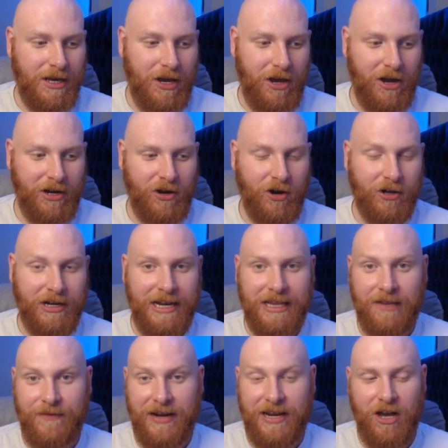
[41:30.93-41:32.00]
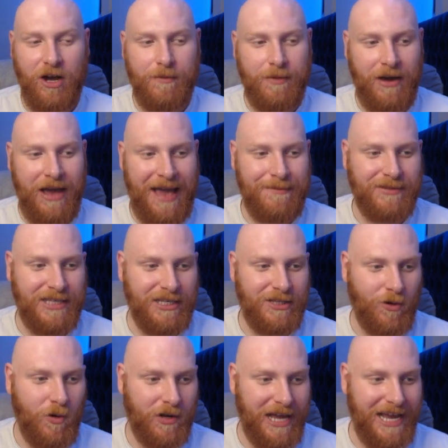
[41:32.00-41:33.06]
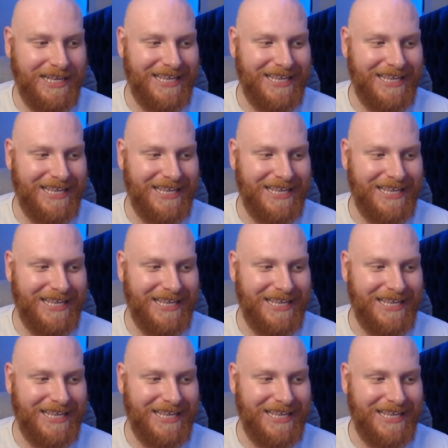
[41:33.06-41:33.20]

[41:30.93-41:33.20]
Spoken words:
early on in the video, but MC Torque